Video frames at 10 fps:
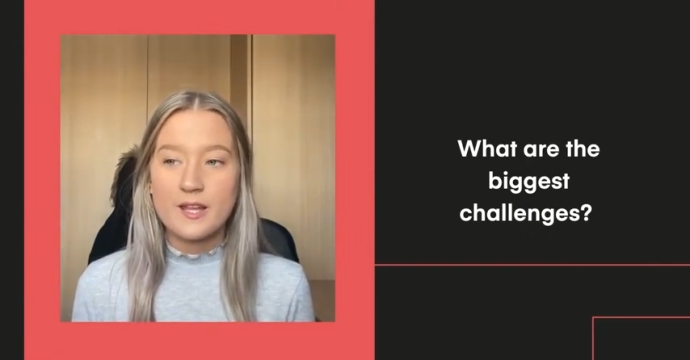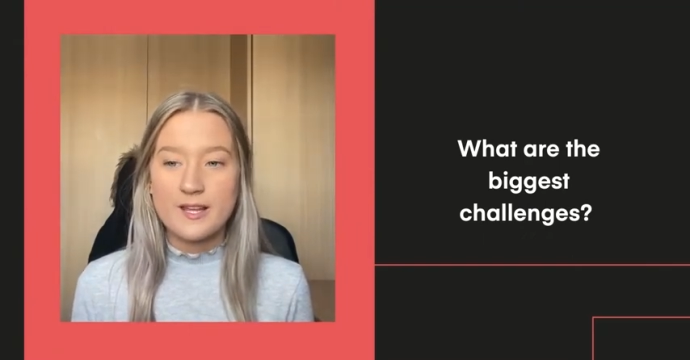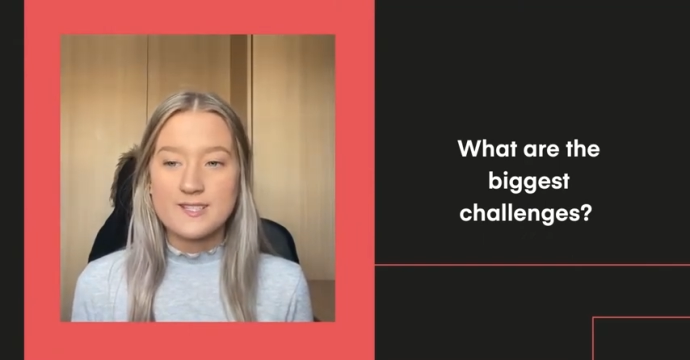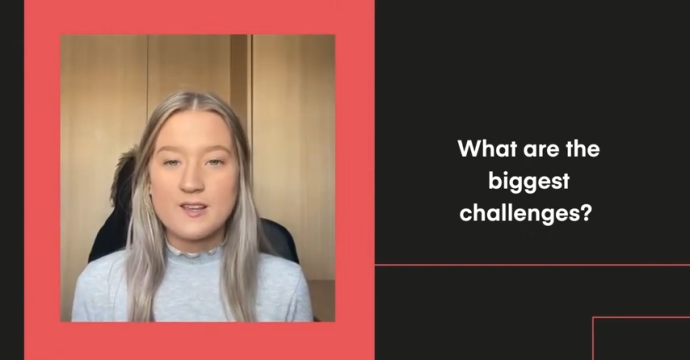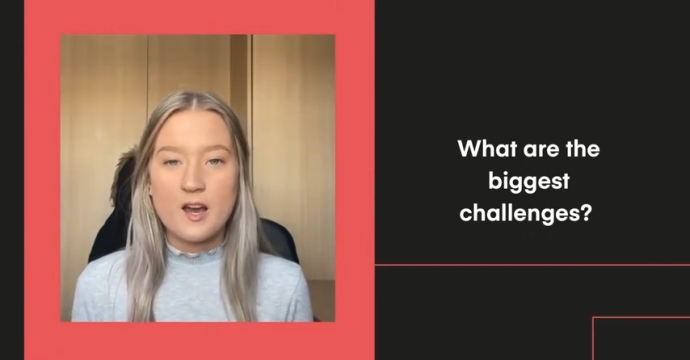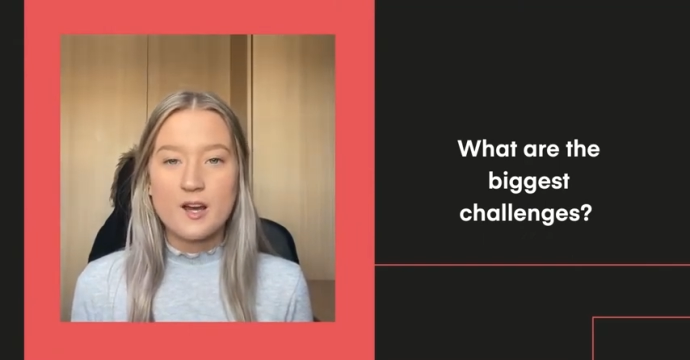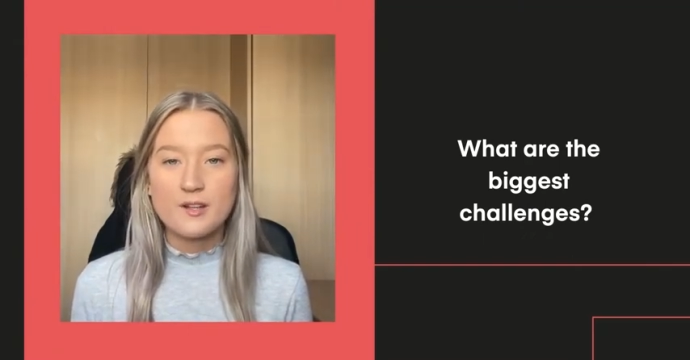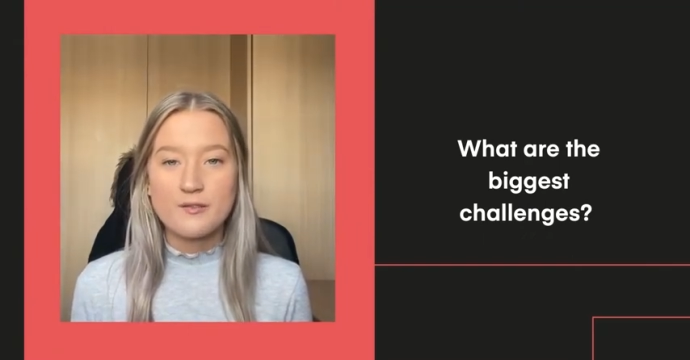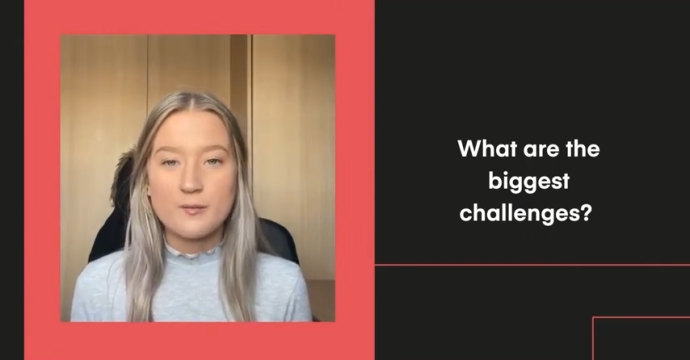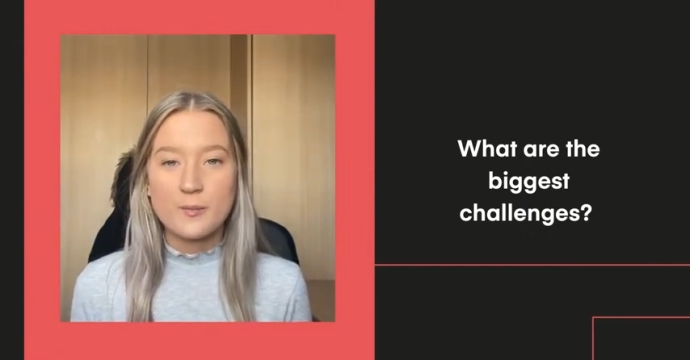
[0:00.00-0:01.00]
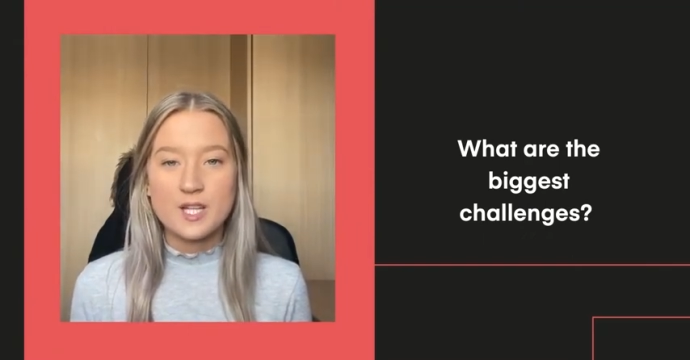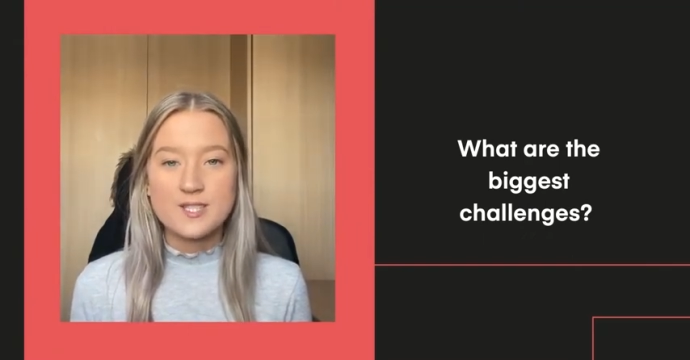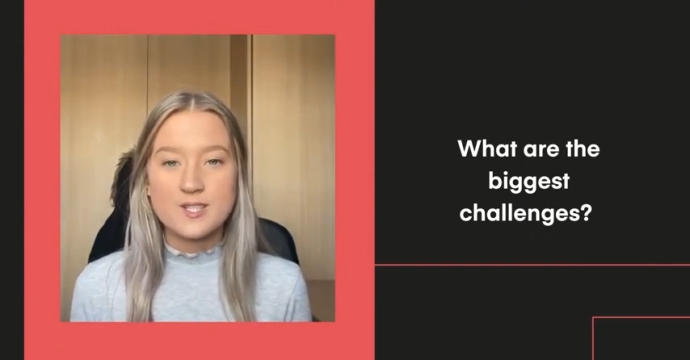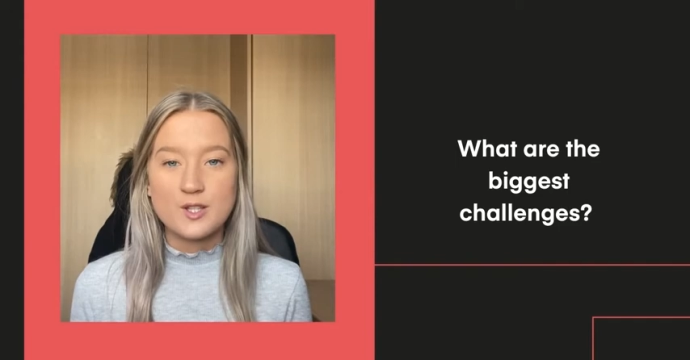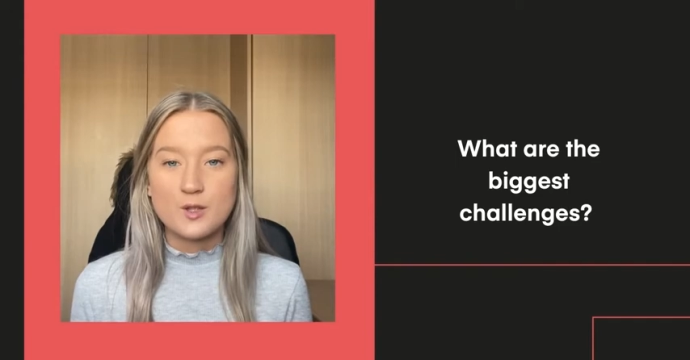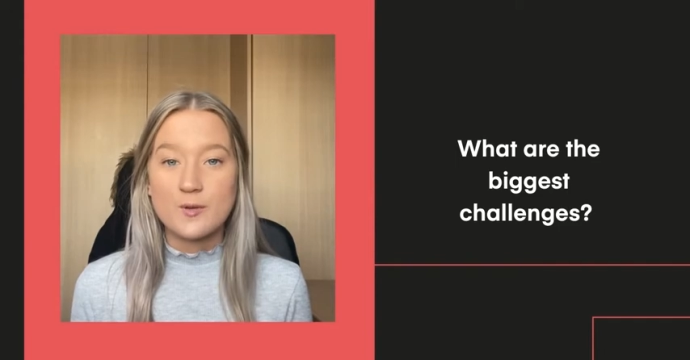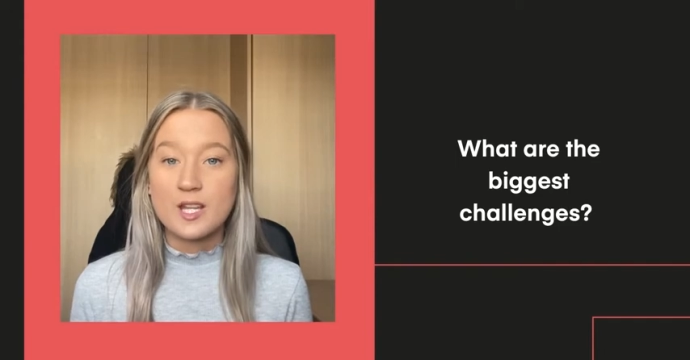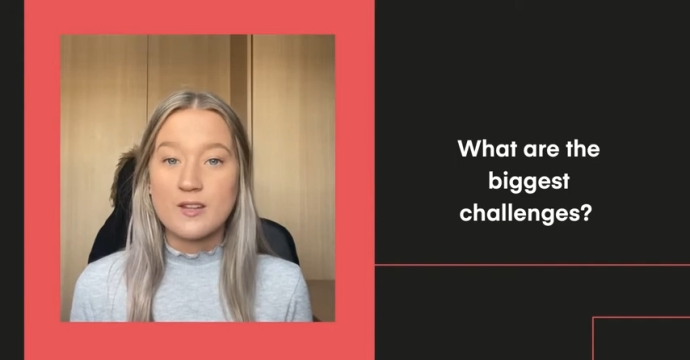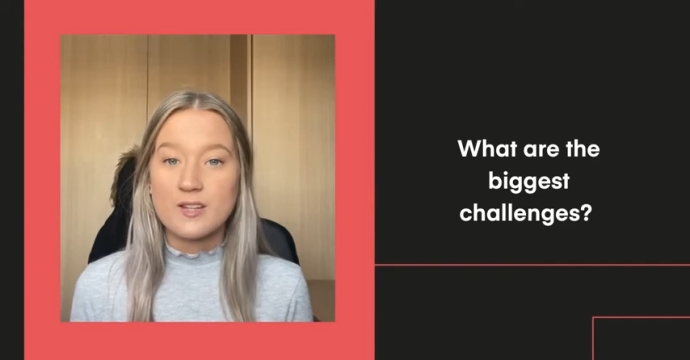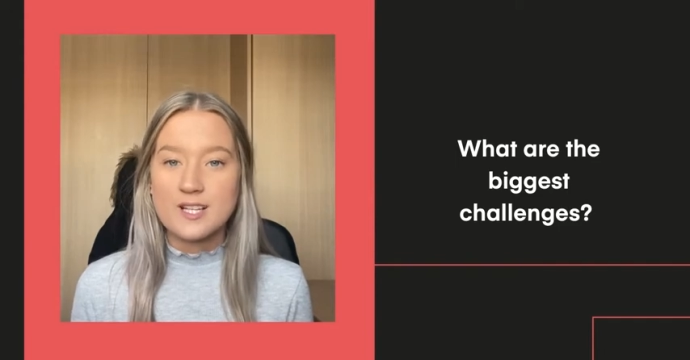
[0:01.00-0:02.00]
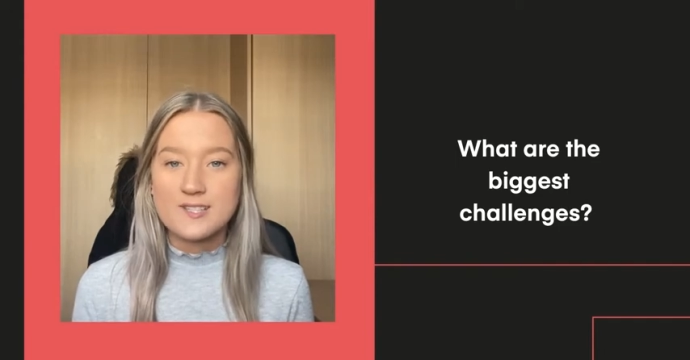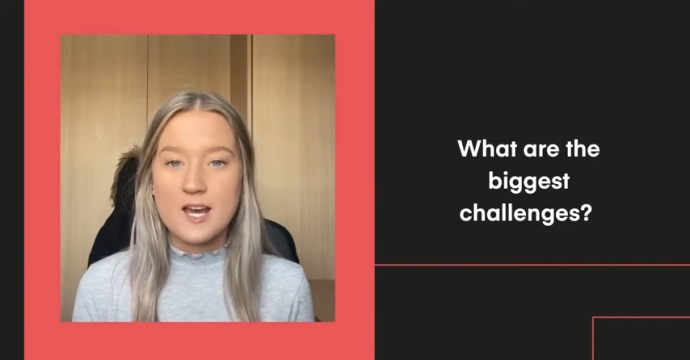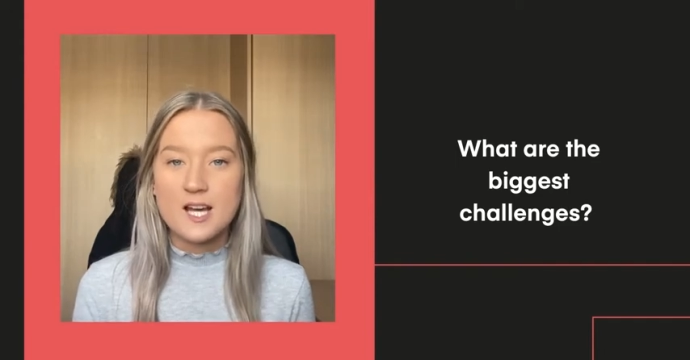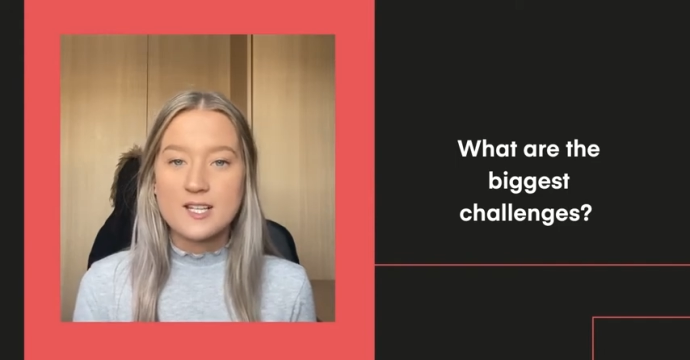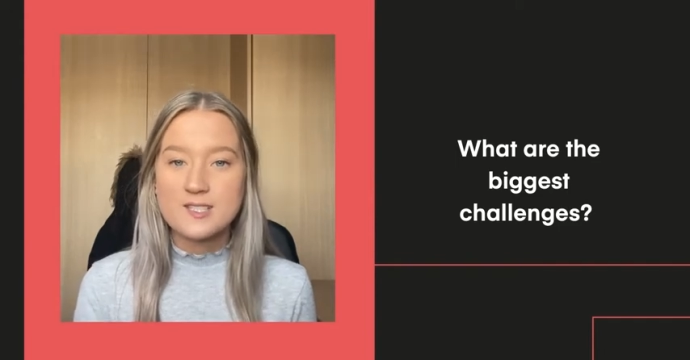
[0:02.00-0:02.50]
It's harder for me to be given a task